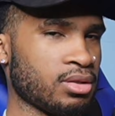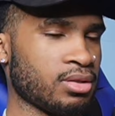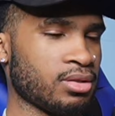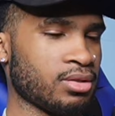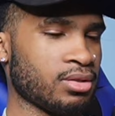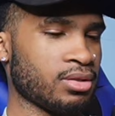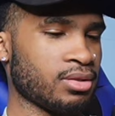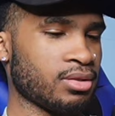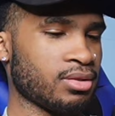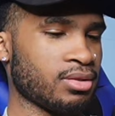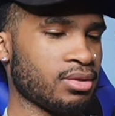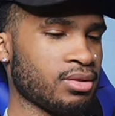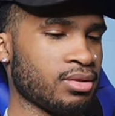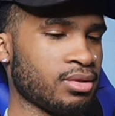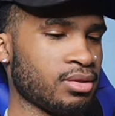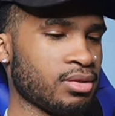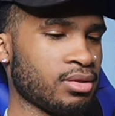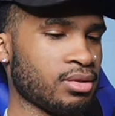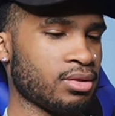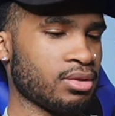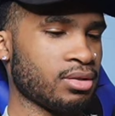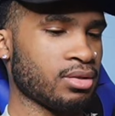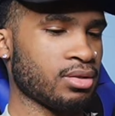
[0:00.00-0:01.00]

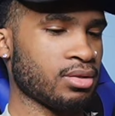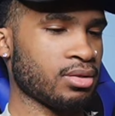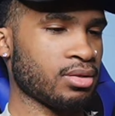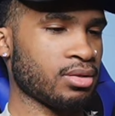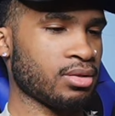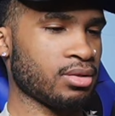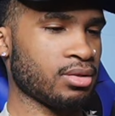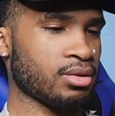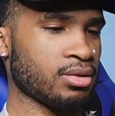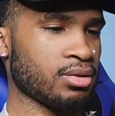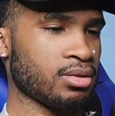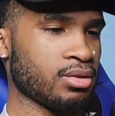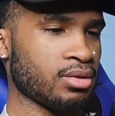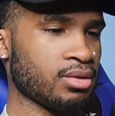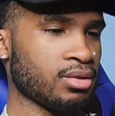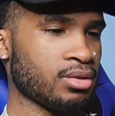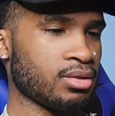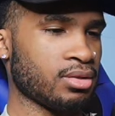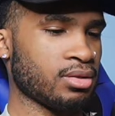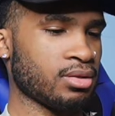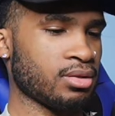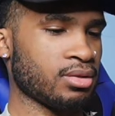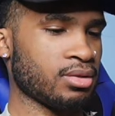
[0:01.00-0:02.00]

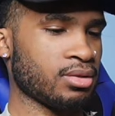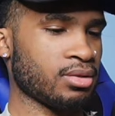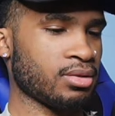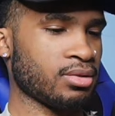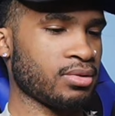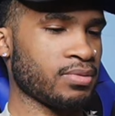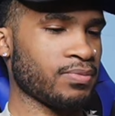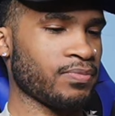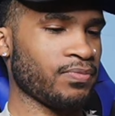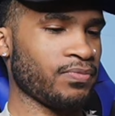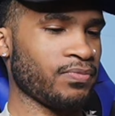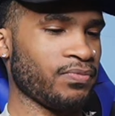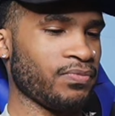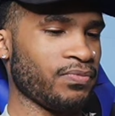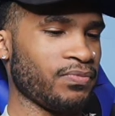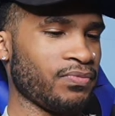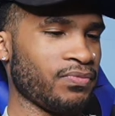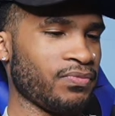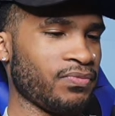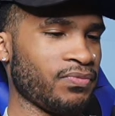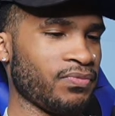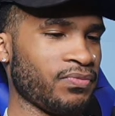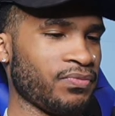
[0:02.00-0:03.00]

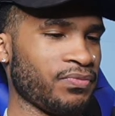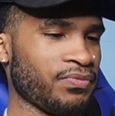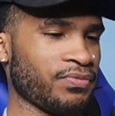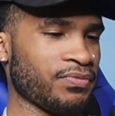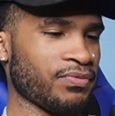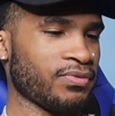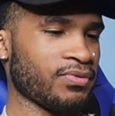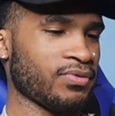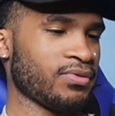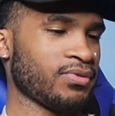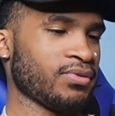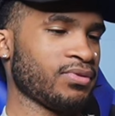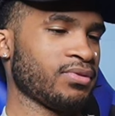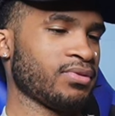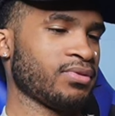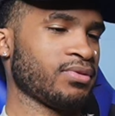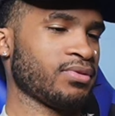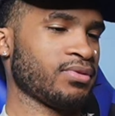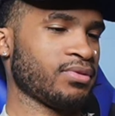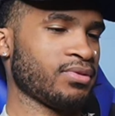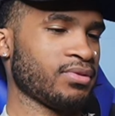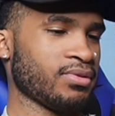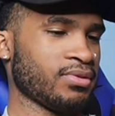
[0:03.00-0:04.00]

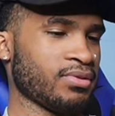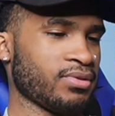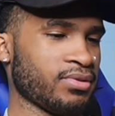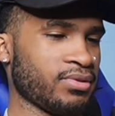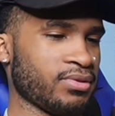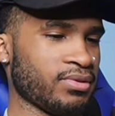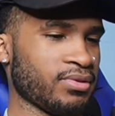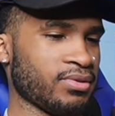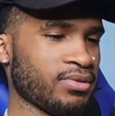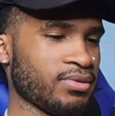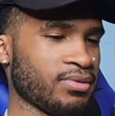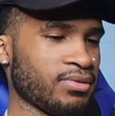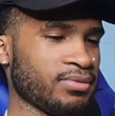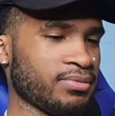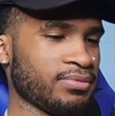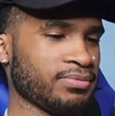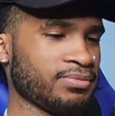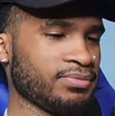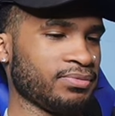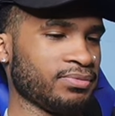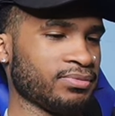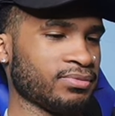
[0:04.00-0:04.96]
(silence)